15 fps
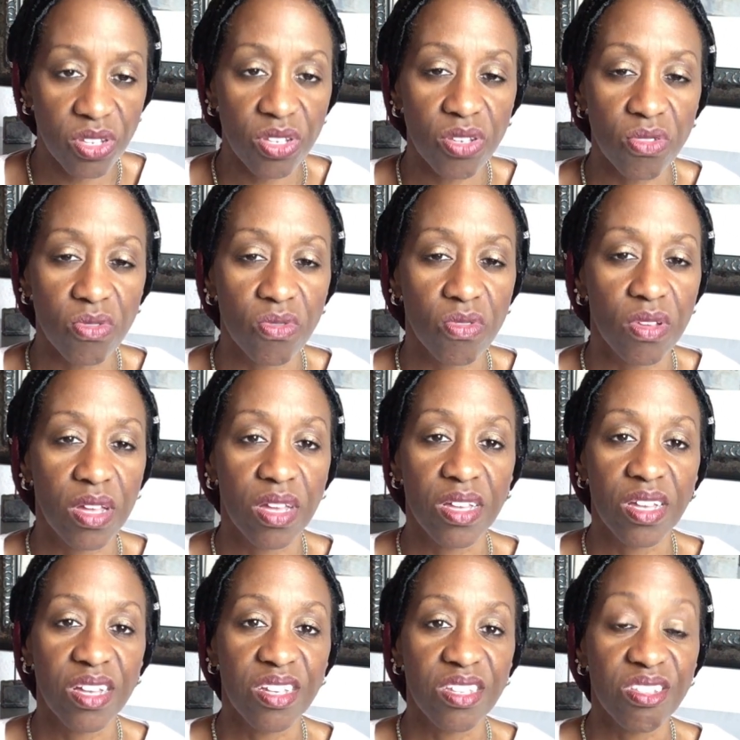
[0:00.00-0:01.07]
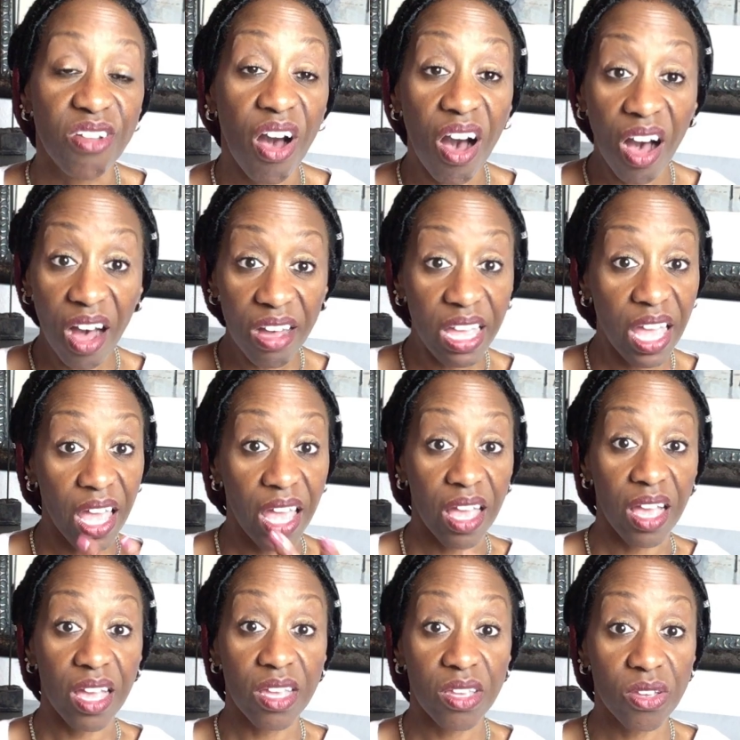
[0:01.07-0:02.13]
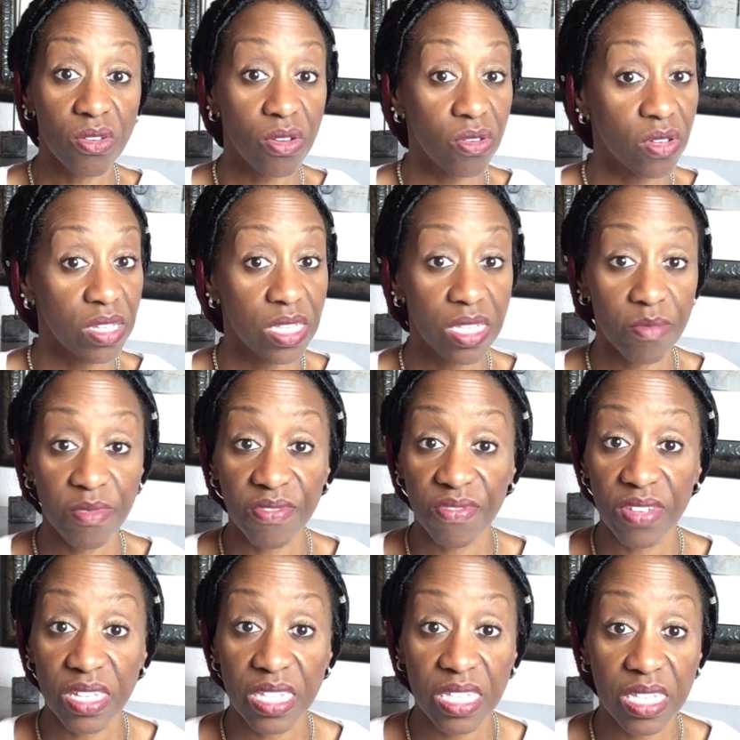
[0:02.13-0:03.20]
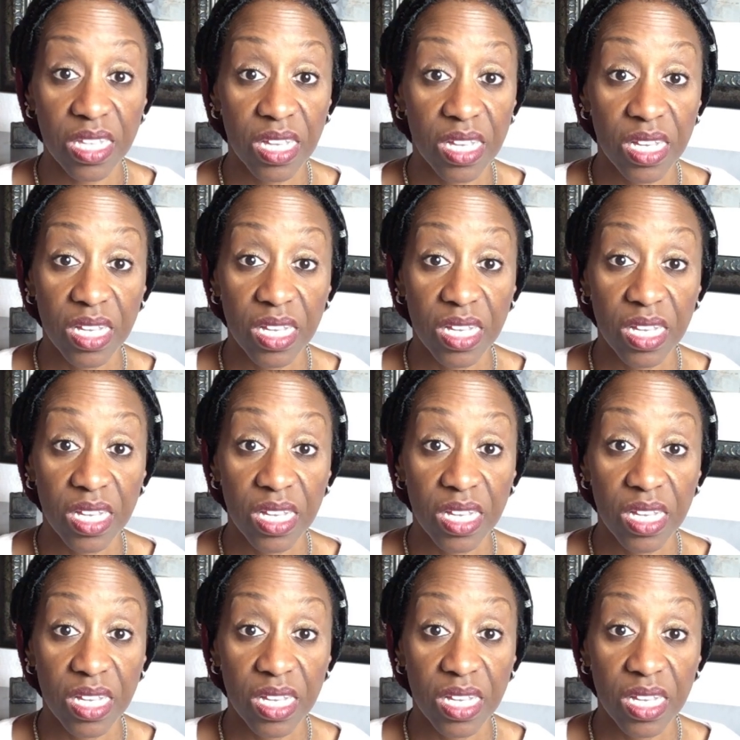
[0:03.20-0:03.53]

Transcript: too, talking, you know, because some of us